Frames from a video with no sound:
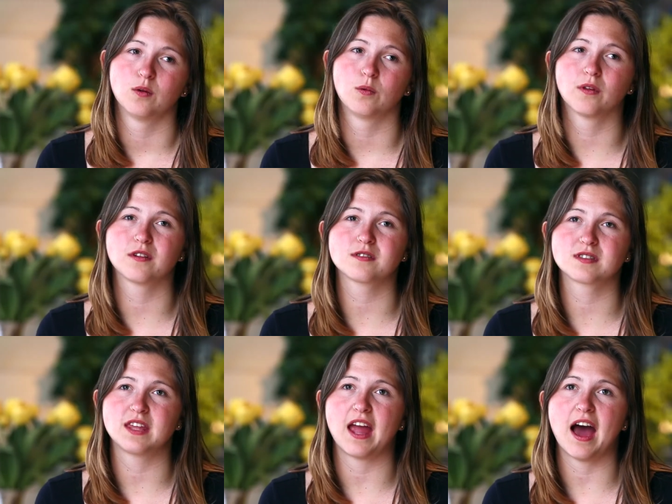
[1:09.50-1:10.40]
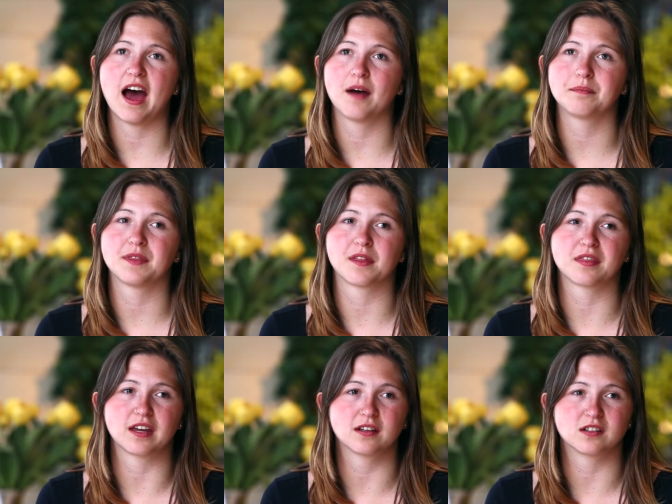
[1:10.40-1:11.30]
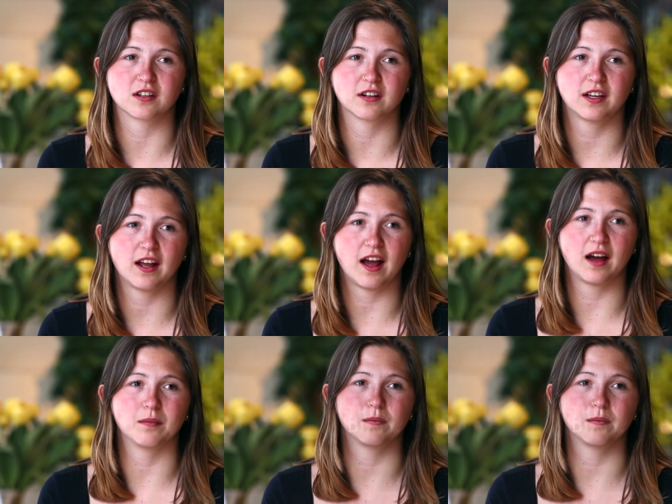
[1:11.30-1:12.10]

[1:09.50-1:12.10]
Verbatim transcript: Well, there's the app, the Think Dirty app,